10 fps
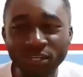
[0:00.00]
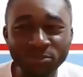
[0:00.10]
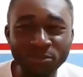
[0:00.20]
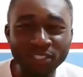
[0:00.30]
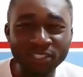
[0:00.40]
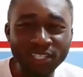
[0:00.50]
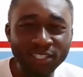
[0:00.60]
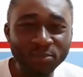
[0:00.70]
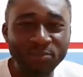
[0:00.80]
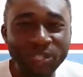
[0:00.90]
everyone, welcome
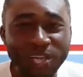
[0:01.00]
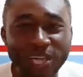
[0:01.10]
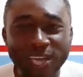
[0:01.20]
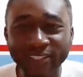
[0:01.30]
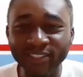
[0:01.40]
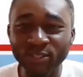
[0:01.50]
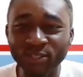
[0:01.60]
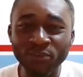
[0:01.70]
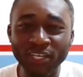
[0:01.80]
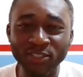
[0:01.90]
to my channel,
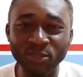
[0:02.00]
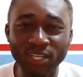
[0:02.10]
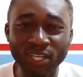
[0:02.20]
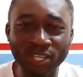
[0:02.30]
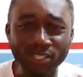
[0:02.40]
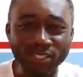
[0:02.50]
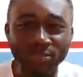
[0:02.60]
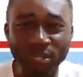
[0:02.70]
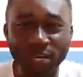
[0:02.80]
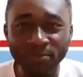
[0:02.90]
and don't forget to
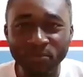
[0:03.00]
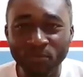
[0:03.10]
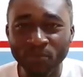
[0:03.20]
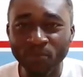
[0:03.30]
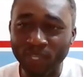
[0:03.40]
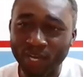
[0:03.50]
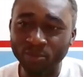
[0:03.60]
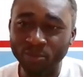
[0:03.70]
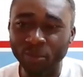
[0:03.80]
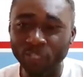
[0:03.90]
like and subscribe.
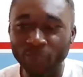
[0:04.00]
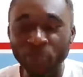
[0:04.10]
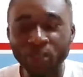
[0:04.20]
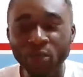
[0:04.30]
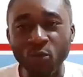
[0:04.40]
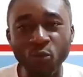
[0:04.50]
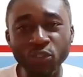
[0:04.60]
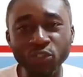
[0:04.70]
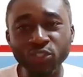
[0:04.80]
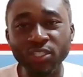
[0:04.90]
Now, today
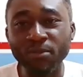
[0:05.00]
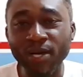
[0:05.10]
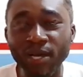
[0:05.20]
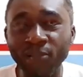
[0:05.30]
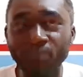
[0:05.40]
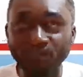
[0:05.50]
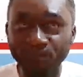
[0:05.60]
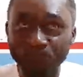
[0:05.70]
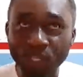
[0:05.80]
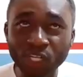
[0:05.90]
we want to talk
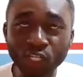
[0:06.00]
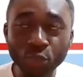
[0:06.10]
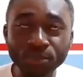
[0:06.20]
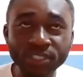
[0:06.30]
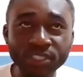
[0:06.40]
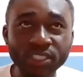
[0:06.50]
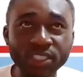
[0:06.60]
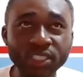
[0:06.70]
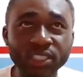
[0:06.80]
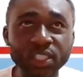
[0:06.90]
about
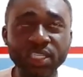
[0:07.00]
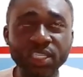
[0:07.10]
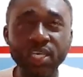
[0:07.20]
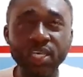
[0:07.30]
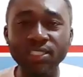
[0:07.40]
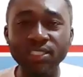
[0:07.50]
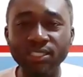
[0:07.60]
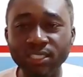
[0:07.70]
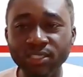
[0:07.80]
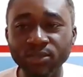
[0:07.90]
loops,
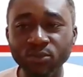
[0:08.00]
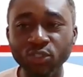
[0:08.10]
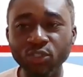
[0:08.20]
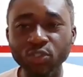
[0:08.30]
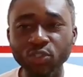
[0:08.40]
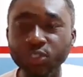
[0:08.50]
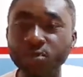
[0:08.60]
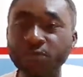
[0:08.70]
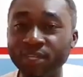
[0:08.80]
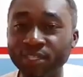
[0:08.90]
and then we
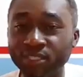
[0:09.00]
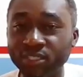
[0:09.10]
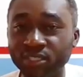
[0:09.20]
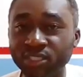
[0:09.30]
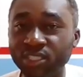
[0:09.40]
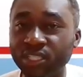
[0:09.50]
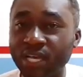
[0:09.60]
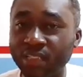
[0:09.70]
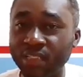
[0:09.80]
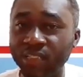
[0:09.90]
also want to talk about
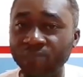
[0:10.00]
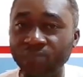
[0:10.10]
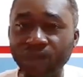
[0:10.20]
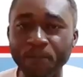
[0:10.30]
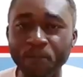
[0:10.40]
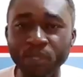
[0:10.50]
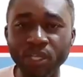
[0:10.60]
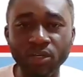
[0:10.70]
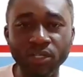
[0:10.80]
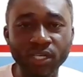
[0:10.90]
functions in that,
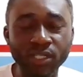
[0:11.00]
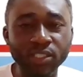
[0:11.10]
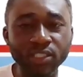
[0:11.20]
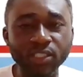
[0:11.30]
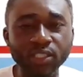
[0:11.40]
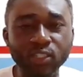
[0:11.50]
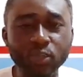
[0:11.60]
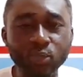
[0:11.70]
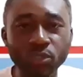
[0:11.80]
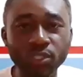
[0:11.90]
right? Okay,
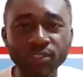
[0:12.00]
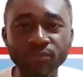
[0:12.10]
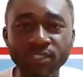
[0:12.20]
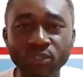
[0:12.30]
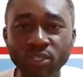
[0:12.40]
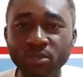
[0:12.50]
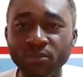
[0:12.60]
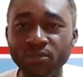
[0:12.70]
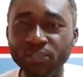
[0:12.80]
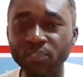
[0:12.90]
so let's
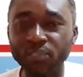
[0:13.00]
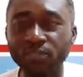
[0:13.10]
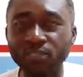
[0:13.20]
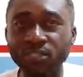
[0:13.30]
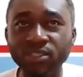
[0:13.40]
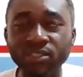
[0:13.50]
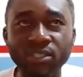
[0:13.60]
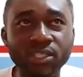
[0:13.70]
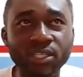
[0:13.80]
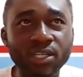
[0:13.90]
first talk about functions.
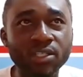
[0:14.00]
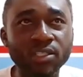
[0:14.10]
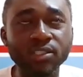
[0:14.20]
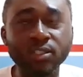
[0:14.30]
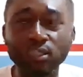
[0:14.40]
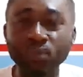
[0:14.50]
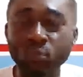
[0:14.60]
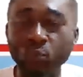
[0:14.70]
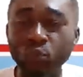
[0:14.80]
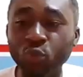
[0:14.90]
Functions, the
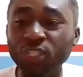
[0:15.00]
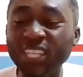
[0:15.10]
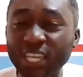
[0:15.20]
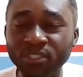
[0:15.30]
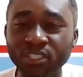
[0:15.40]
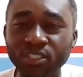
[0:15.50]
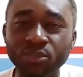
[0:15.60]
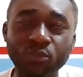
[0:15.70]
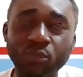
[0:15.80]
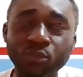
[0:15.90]
set of code or
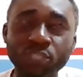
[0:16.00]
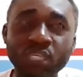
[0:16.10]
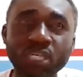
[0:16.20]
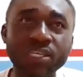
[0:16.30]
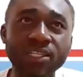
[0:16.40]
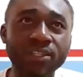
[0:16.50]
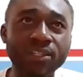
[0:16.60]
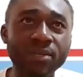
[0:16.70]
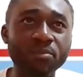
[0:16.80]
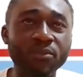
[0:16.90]
named set of code
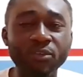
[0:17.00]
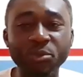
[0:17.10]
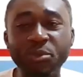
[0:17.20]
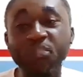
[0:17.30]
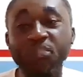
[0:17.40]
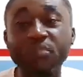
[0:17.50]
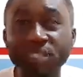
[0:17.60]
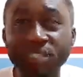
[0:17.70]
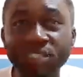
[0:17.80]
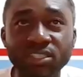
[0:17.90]
that performs
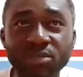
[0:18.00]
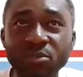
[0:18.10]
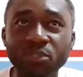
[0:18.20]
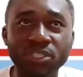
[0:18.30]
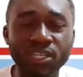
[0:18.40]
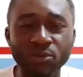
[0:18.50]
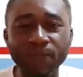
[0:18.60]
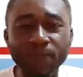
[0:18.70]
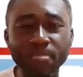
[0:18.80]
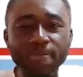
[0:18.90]
specific function. Let me
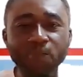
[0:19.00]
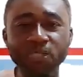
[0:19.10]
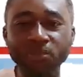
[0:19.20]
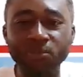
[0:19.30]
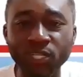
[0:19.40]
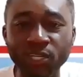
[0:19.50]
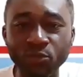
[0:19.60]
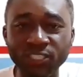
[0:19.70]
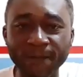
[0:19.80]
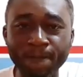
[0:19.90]
put it that way,
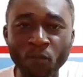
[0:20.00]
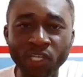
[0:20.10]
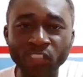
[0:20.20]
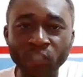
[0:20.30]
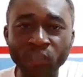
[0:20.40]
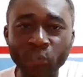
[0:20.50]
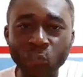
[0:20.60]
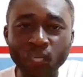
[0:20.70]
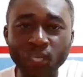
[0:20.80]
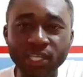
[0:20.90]
simple language.
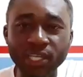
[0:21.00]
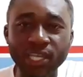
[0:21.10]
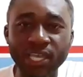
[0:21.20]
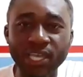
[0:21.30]
So